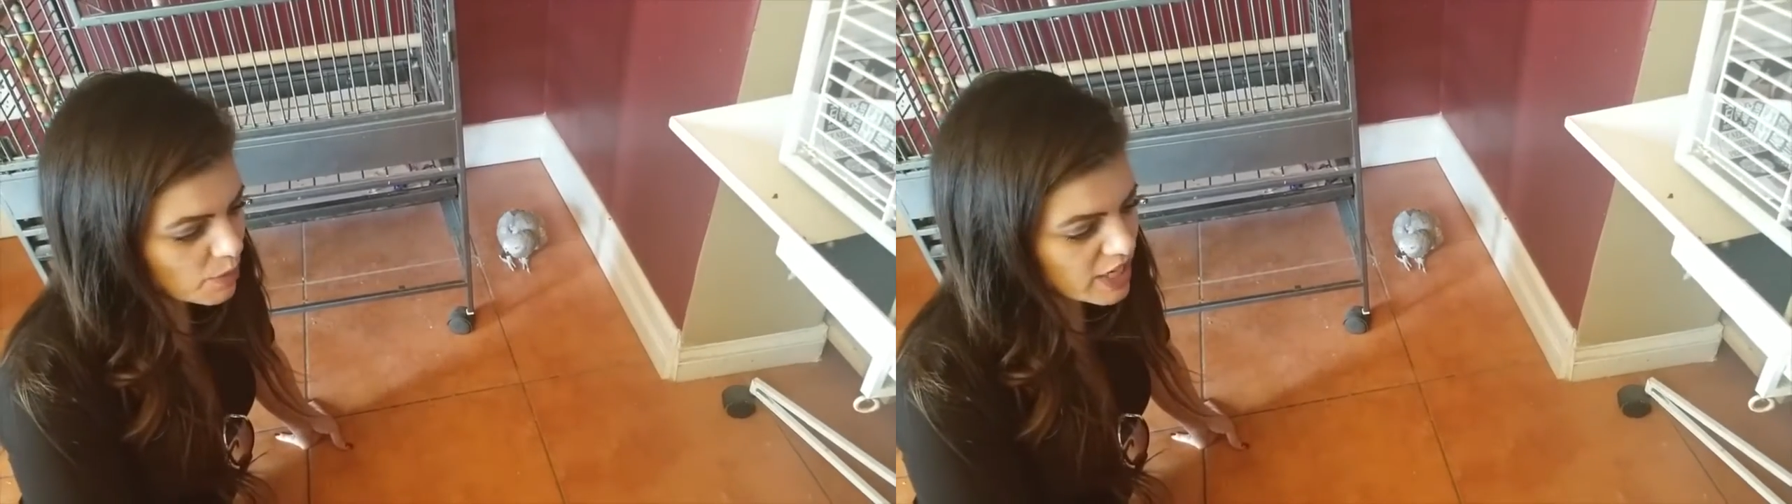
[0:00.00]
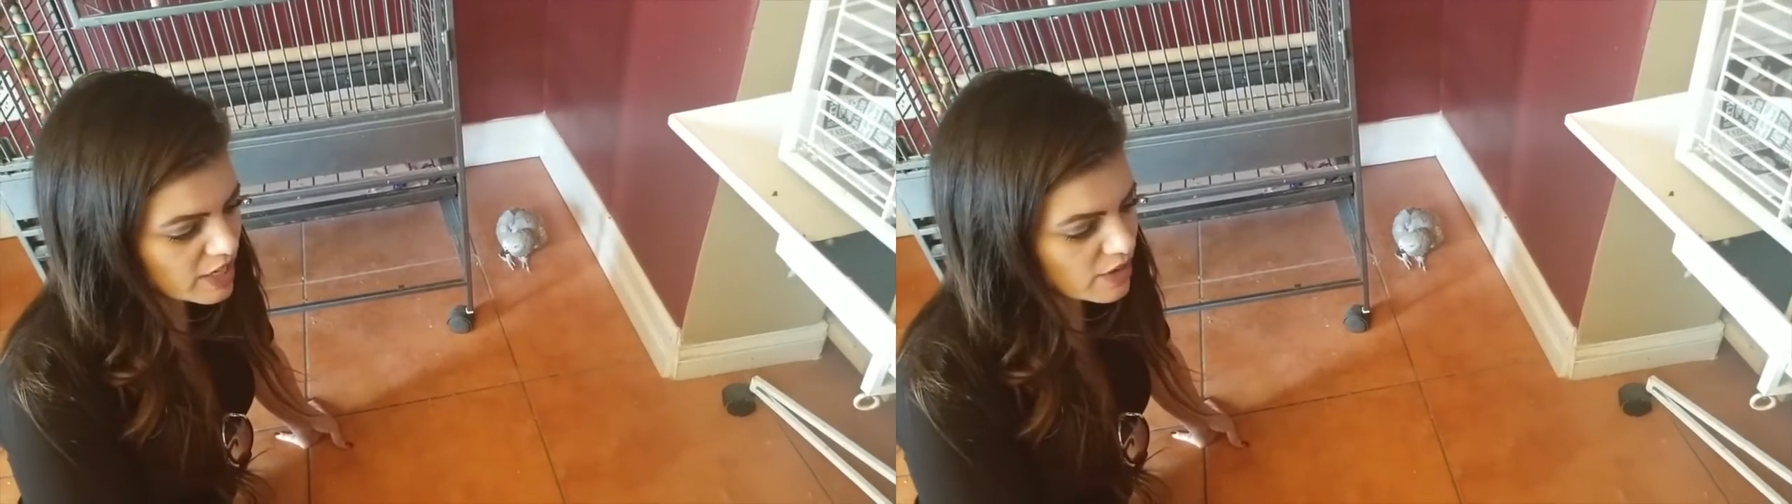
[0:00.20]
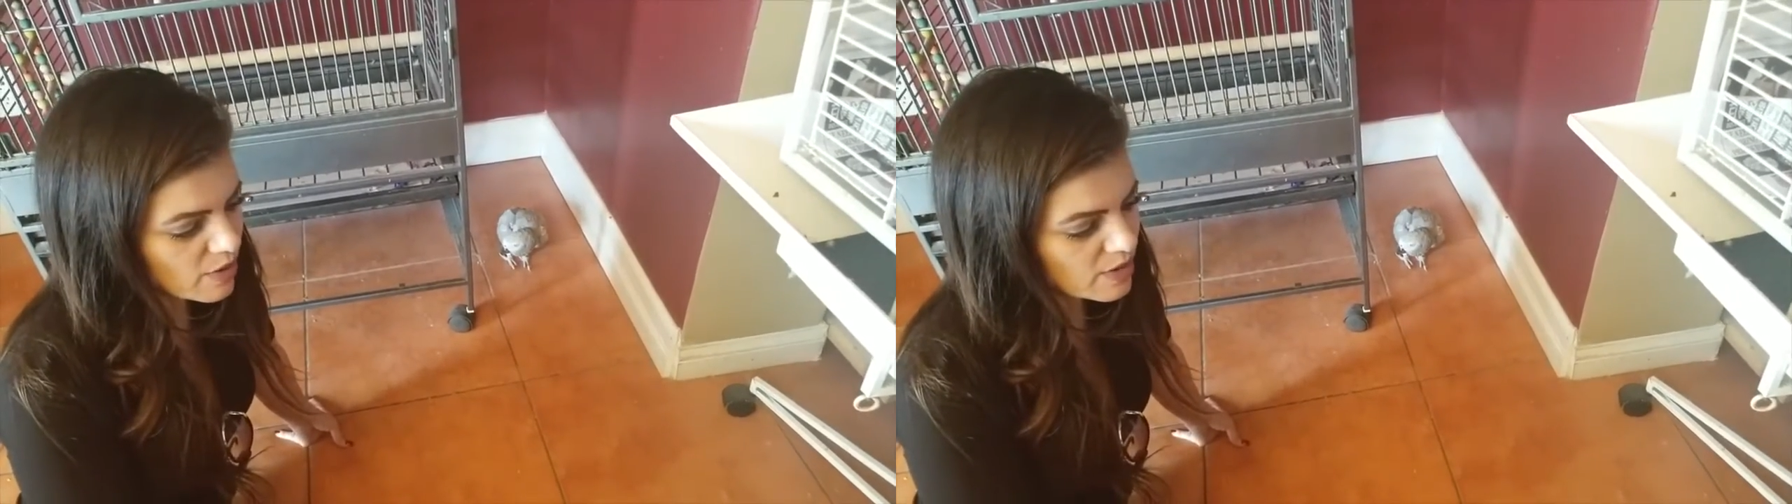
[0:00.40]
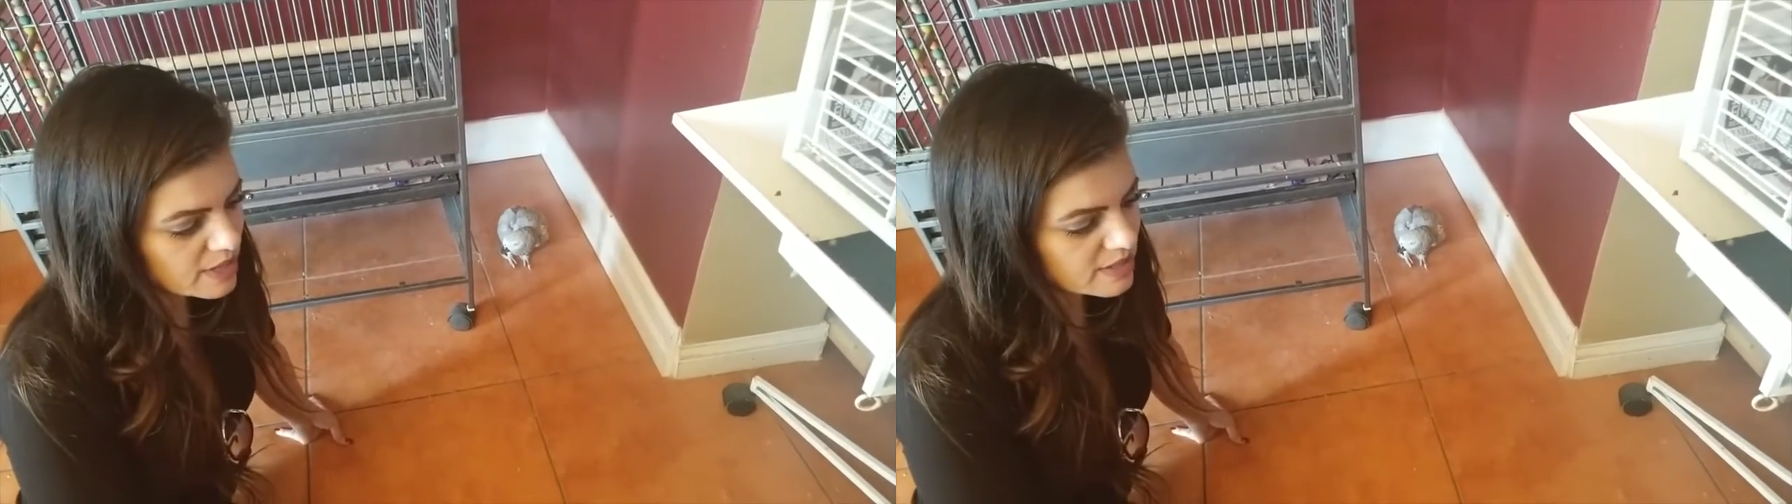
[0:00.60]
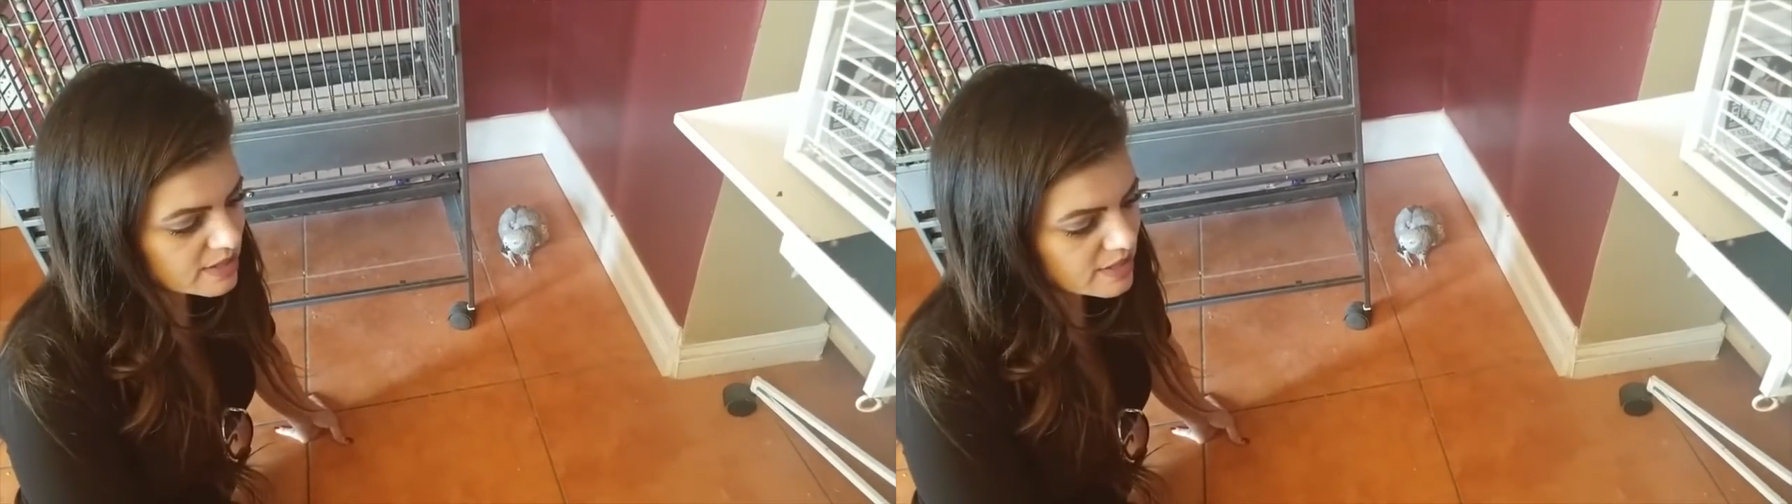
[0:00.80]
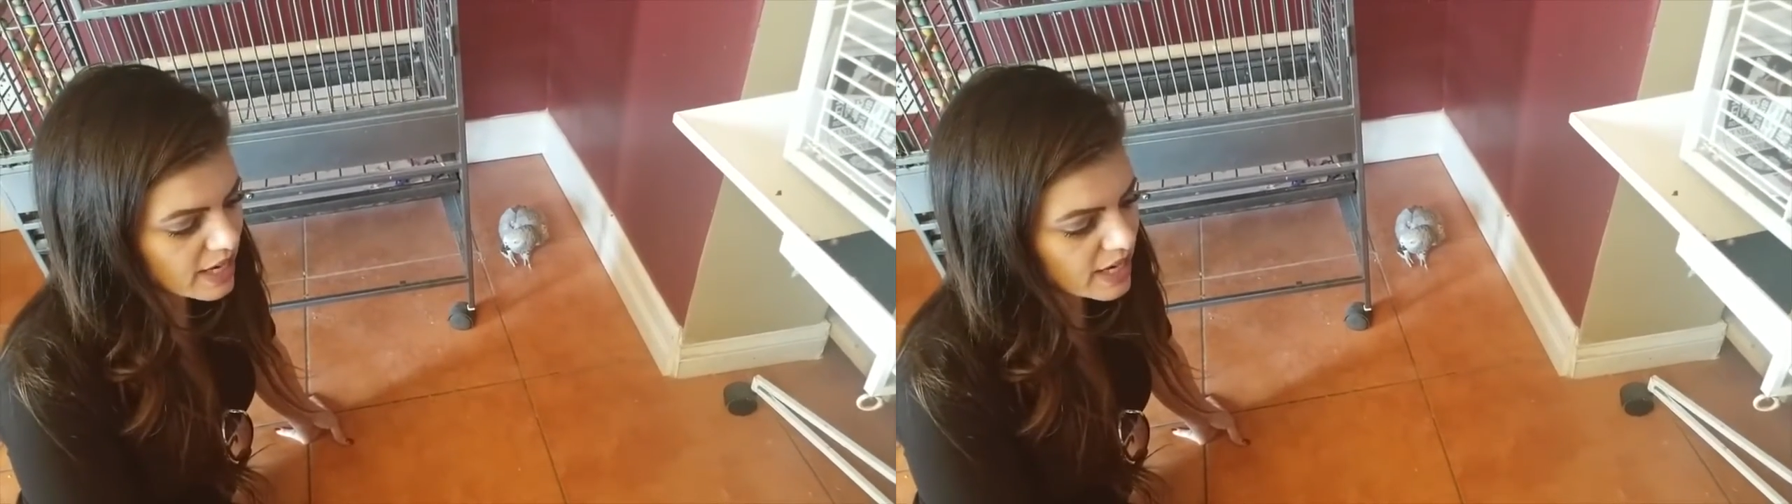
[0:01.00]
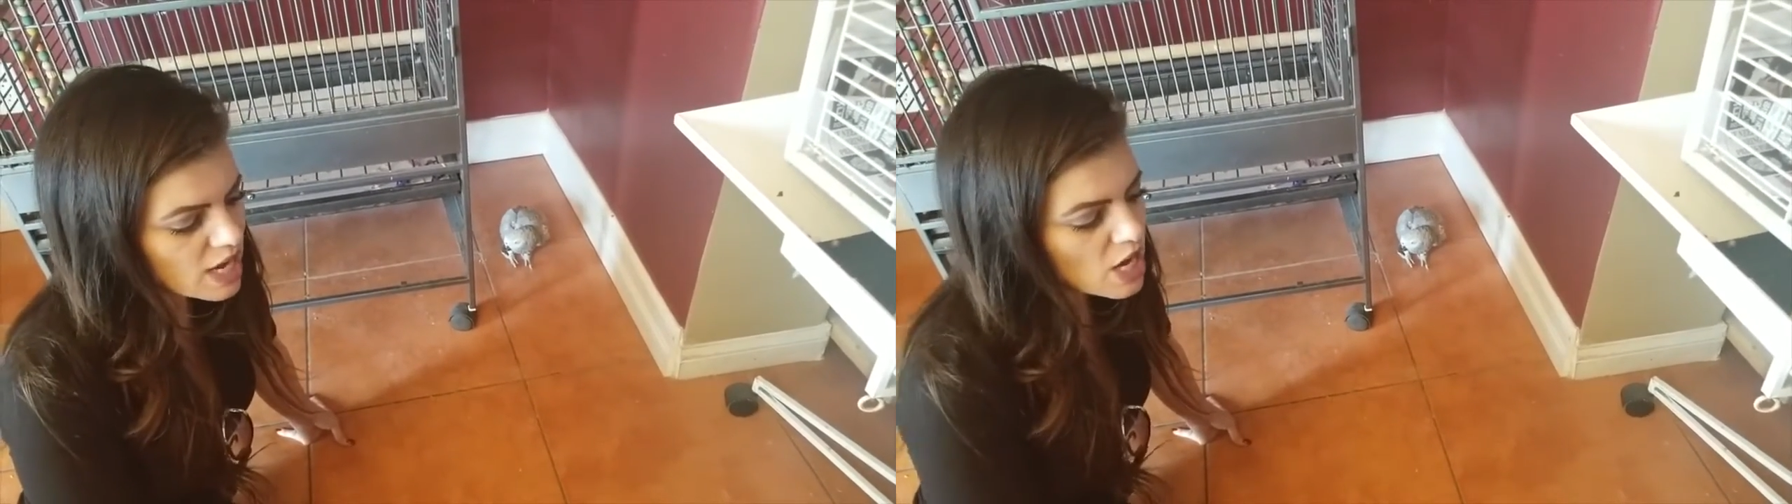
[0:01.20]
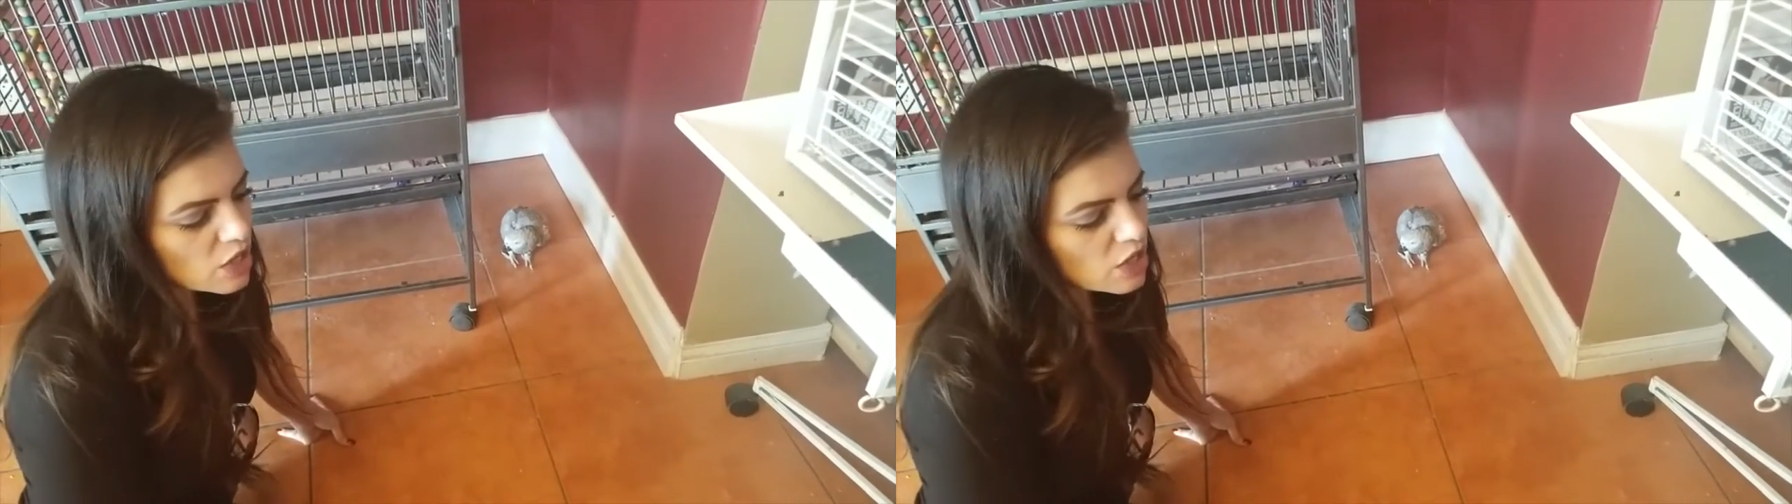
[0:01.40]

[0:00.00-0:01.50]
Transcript: what he noticed is like